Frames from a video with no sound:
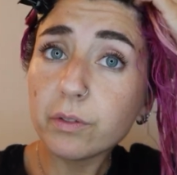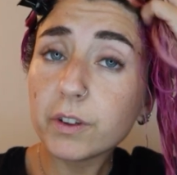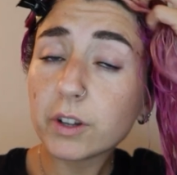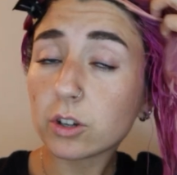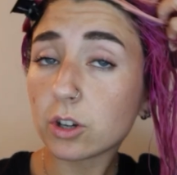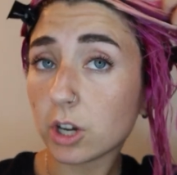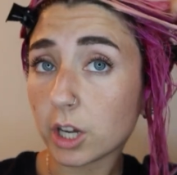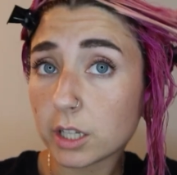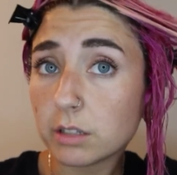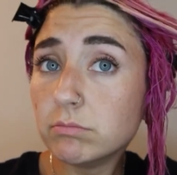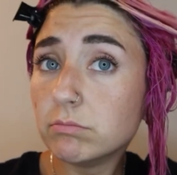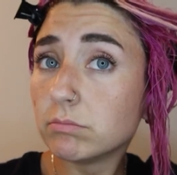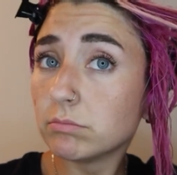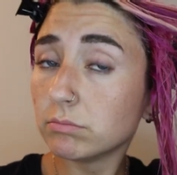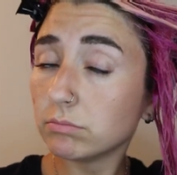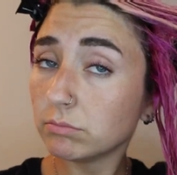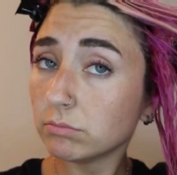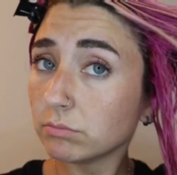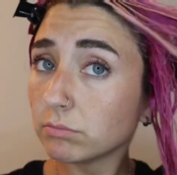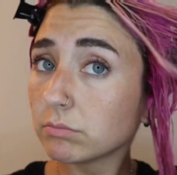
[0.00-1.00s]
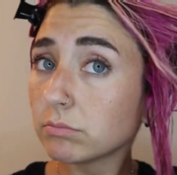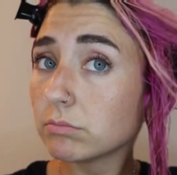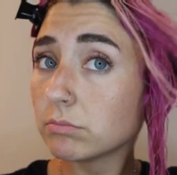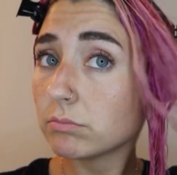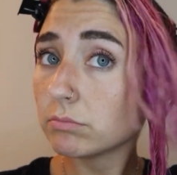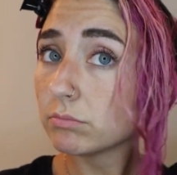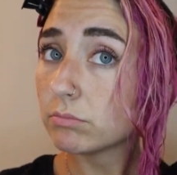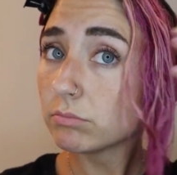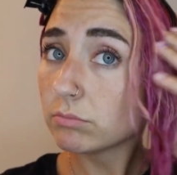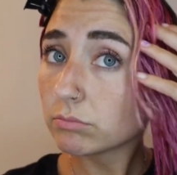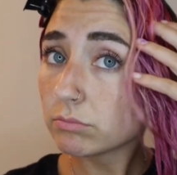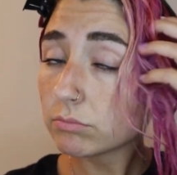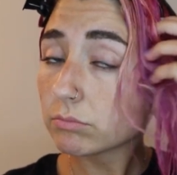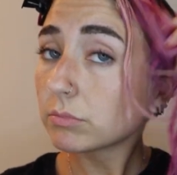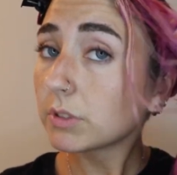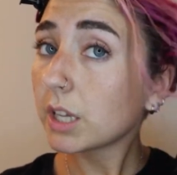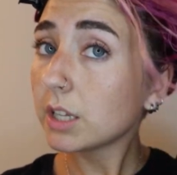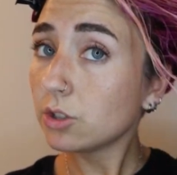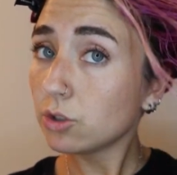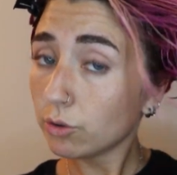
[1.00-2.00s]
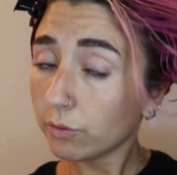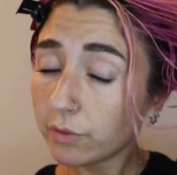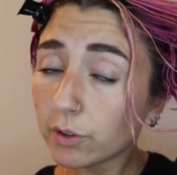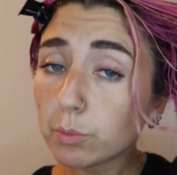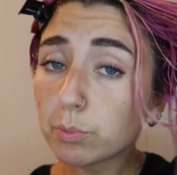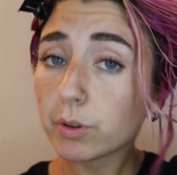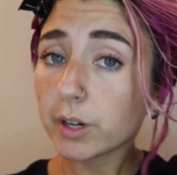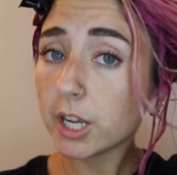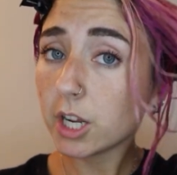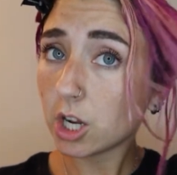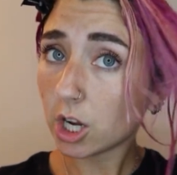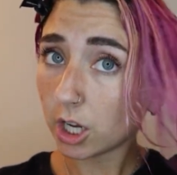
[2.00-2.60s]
feel good. They do feel pretty